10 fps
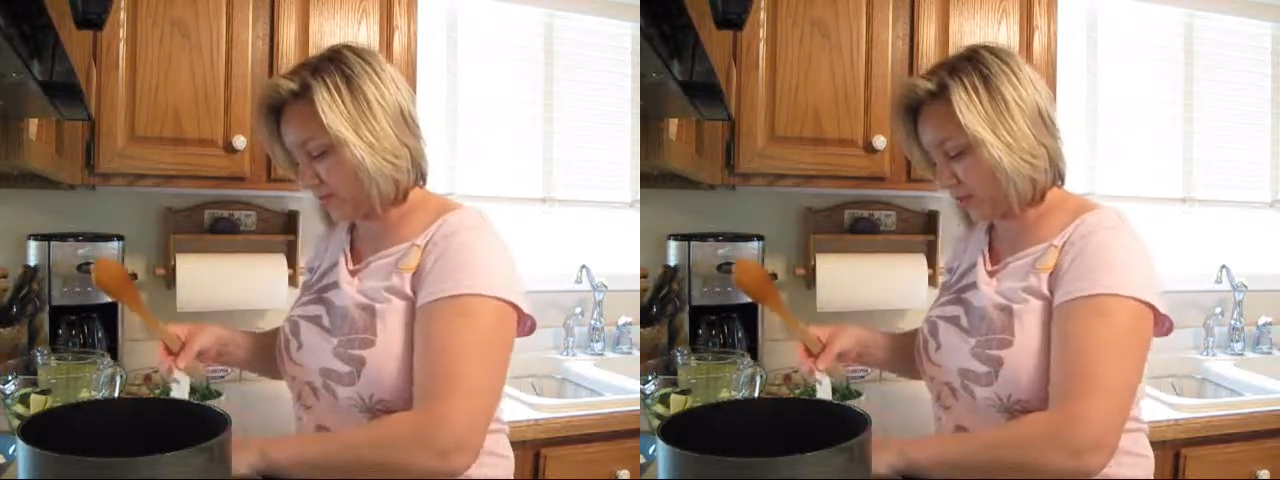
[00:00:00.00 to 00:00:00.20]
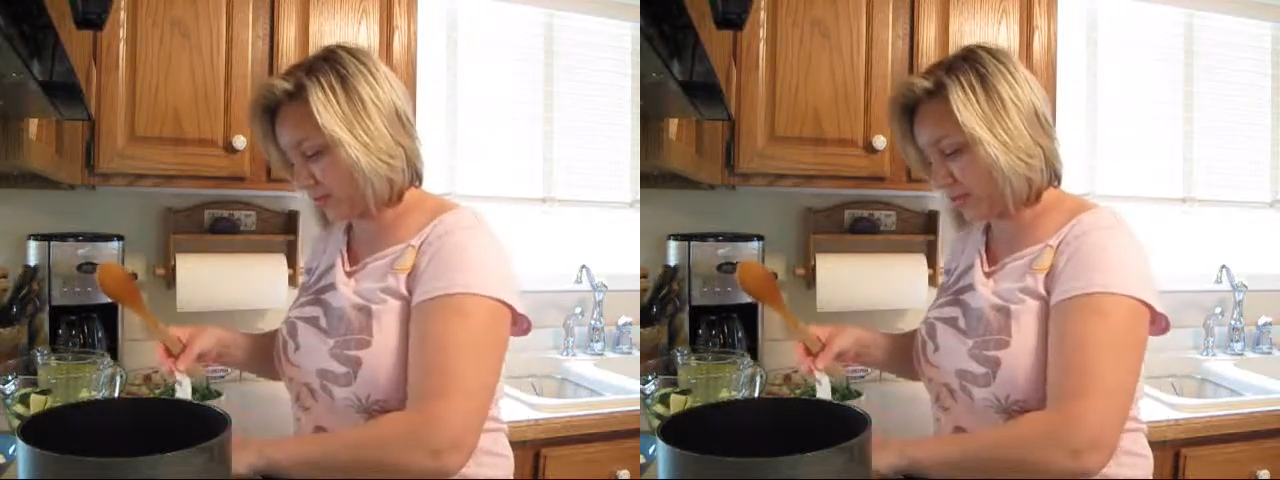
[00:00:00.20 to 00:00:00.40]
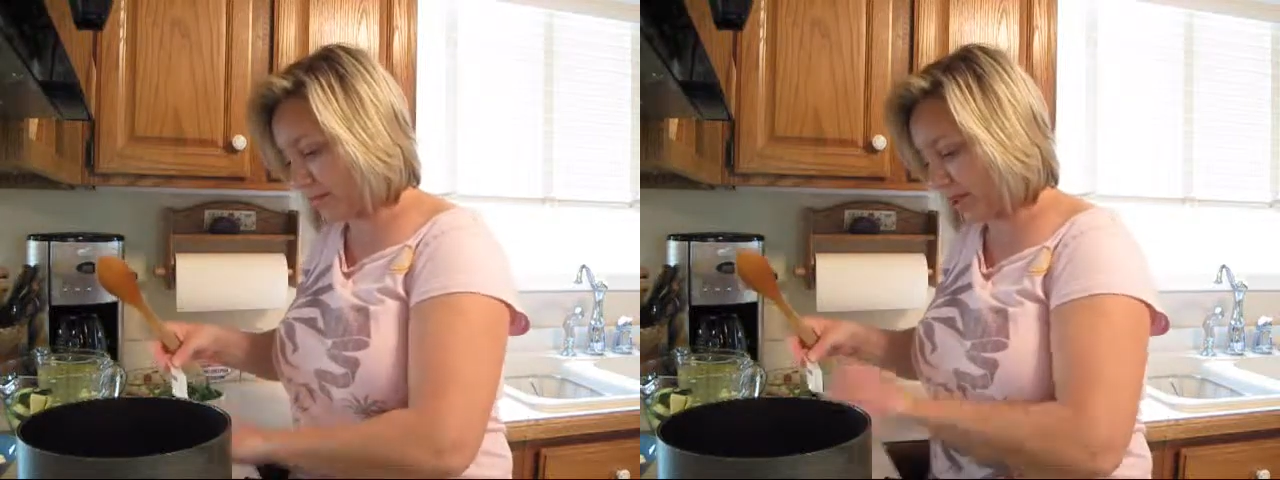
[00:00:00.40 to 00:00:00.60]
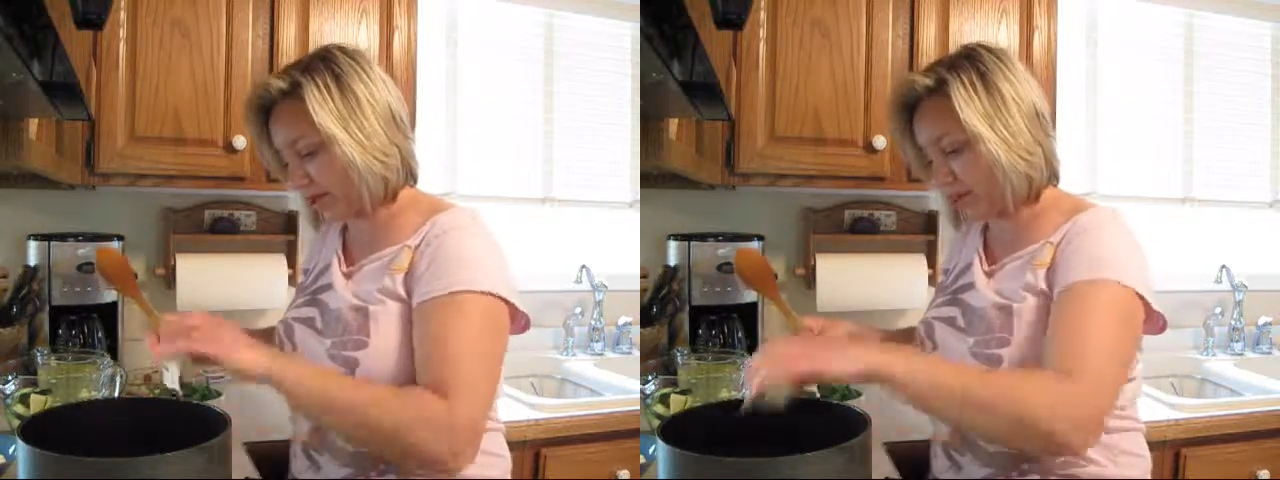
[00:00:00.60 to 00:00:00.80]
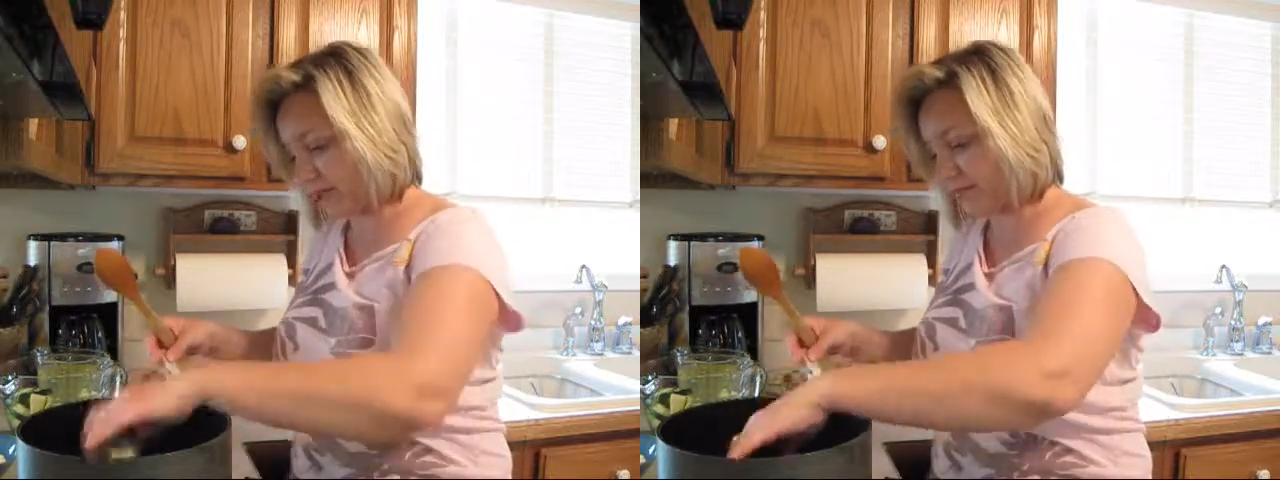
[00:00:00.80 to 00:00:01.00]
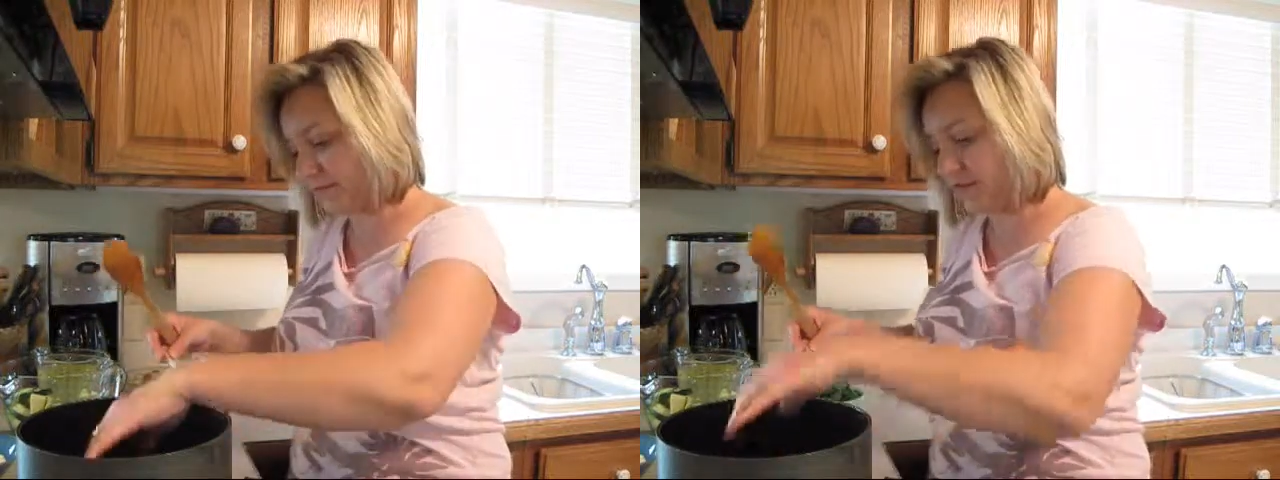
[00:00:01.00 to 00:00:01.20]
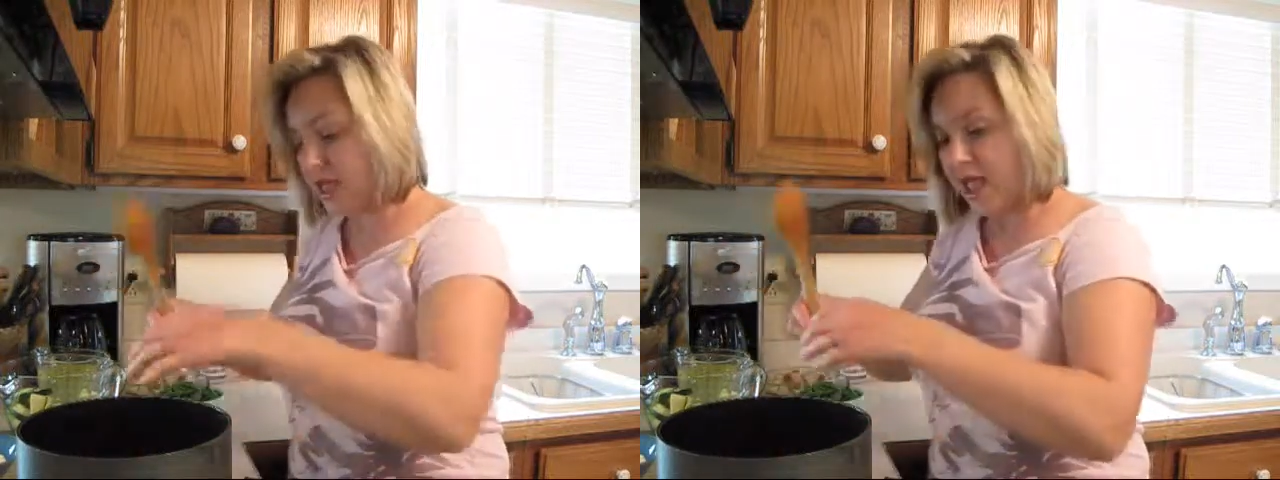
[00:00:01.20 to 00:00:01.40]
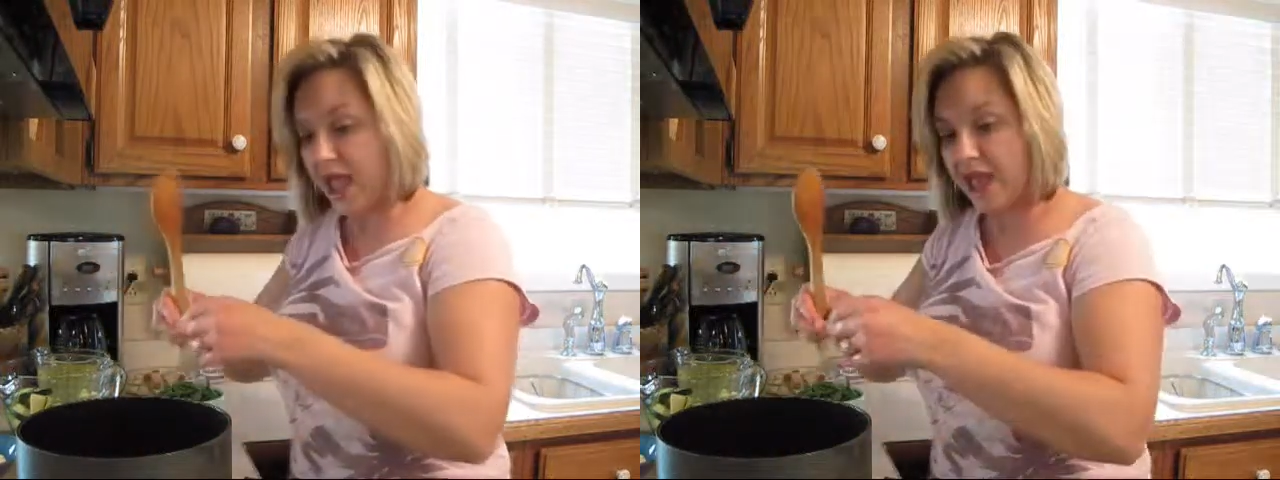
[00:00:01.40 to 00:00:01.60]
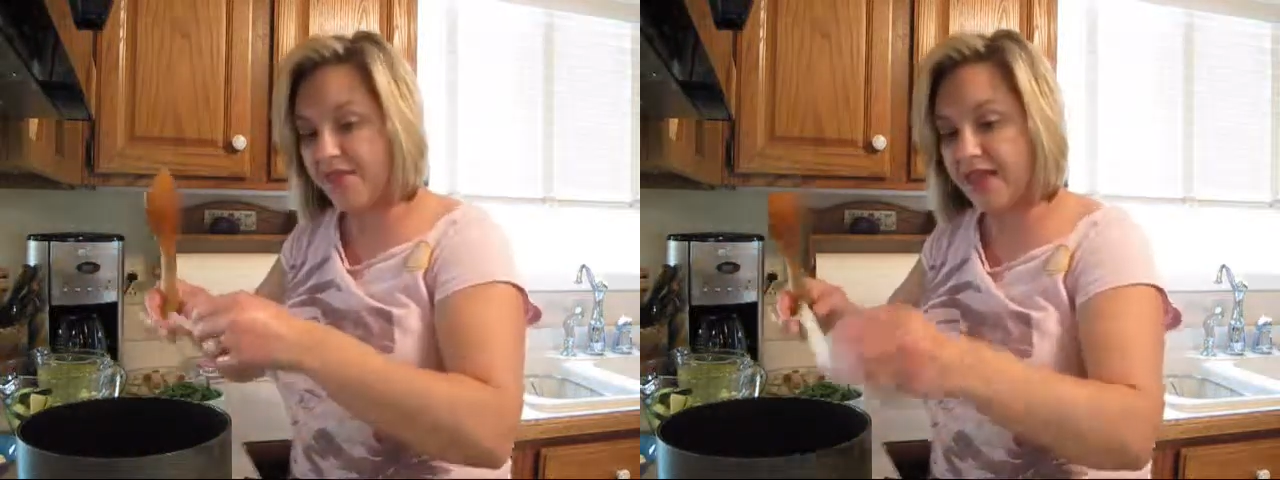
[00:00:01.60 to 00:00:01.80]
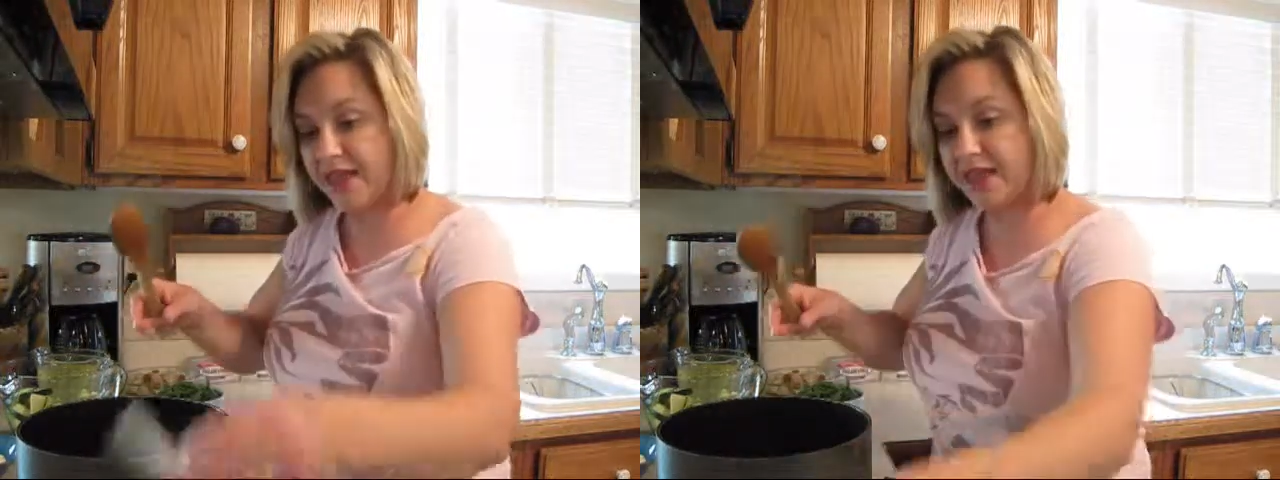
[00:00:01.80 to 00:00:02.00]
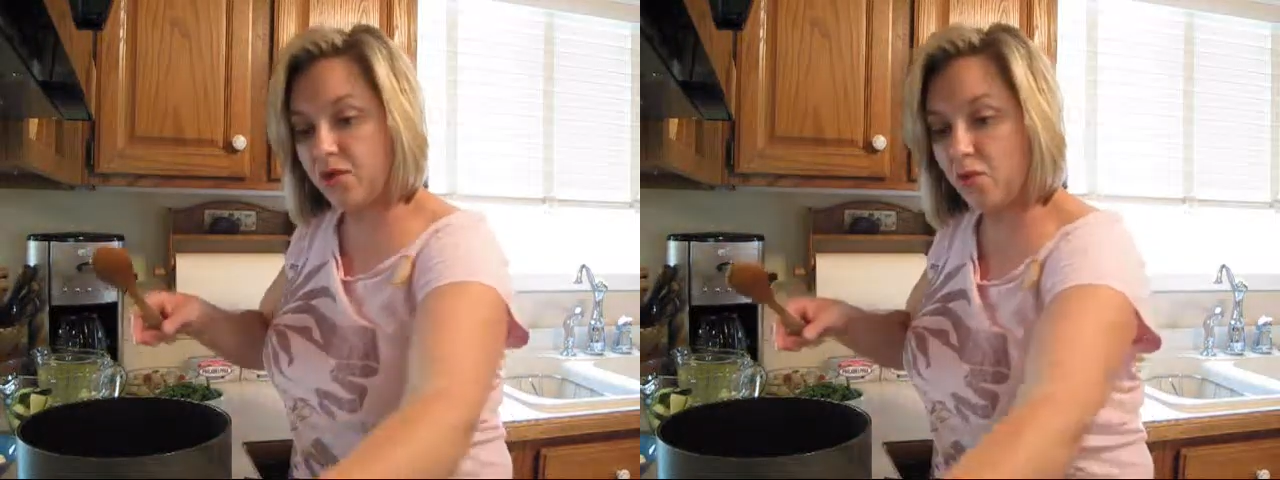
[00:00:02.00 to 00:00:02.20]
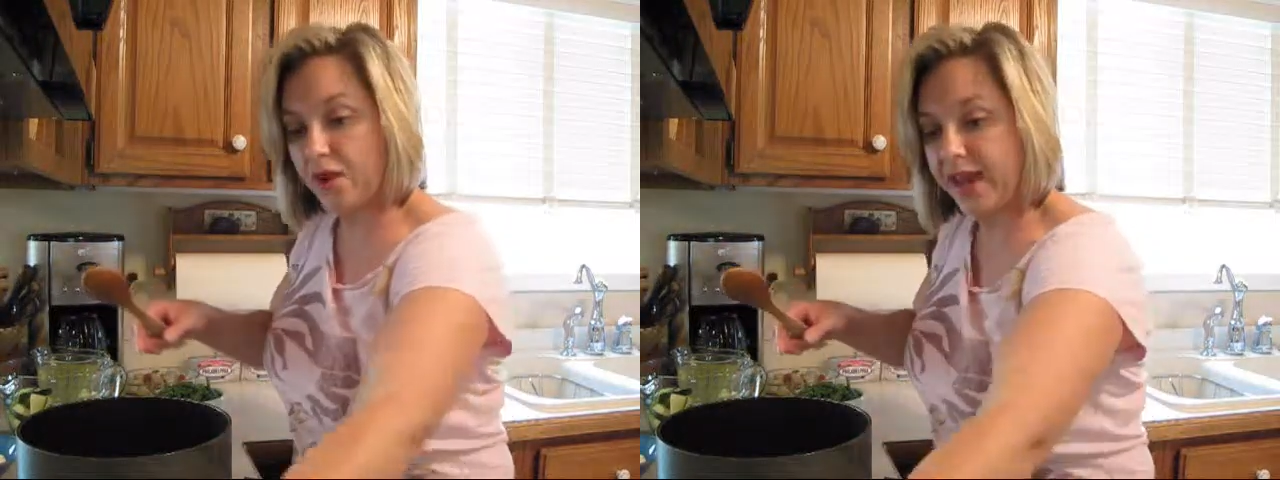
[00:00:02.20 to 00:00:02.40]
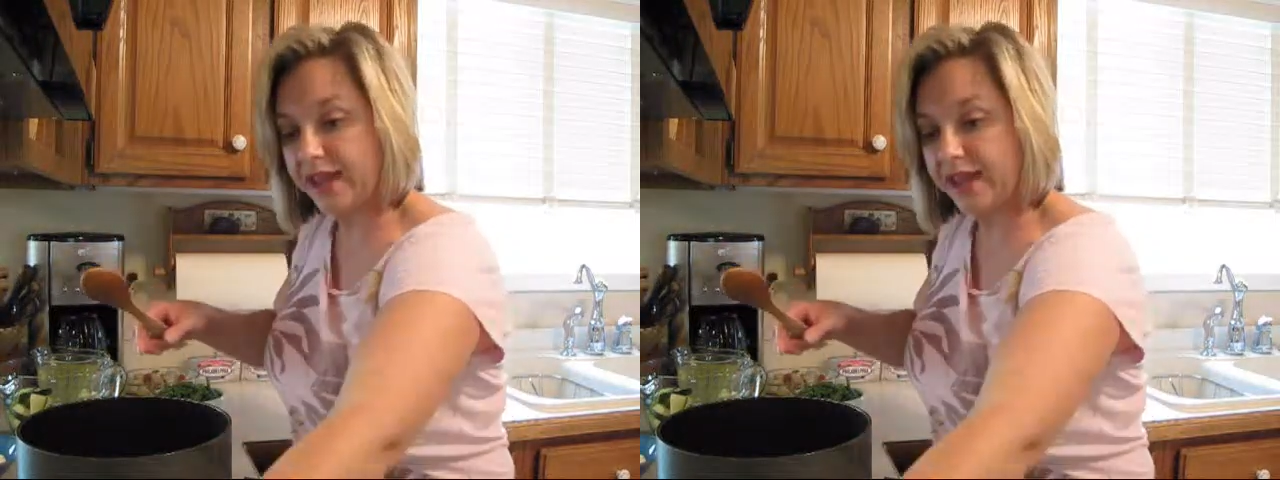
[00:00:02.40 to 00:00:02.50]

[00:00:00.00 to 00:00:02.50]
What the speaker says: We're going to put the butter in. And then what